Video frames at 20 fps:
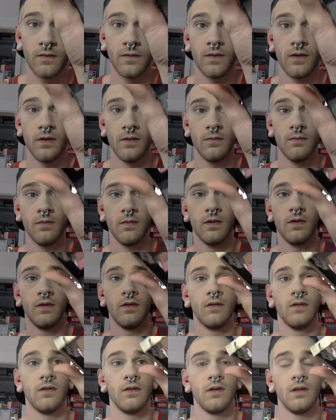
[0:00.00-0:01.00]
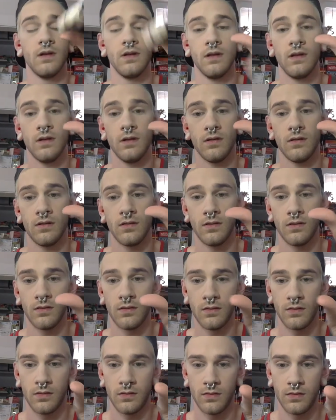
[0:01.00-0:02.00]
from the
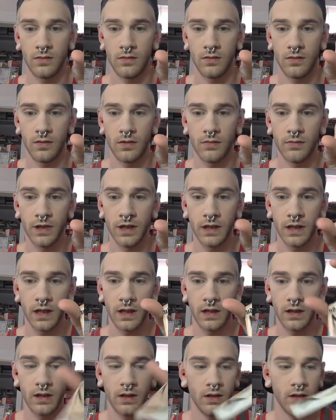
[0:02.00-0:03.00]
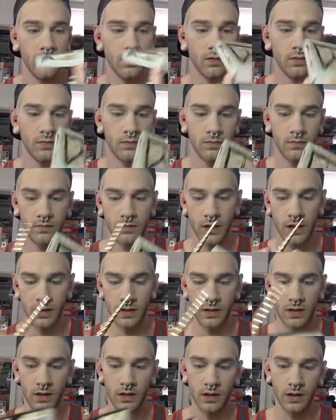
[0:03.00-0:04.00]
Urban Decay
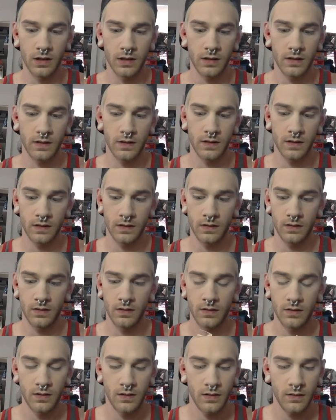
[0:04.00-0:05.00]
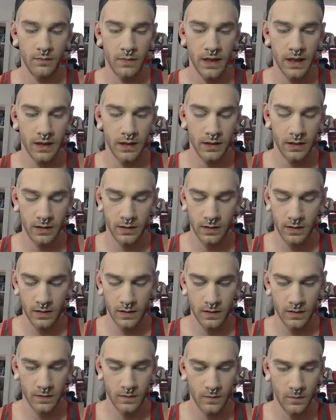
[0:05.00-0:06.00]
Basquiat palette.
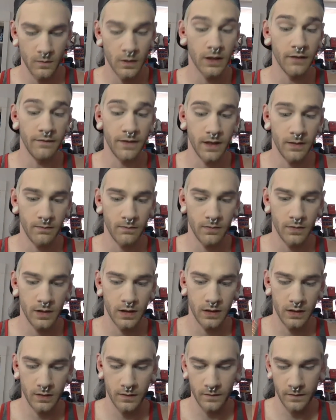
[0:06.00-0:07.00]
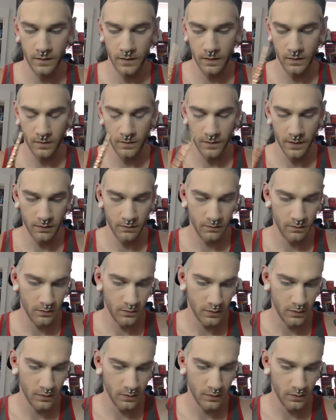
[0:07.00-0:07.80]
One of them. I have two of them.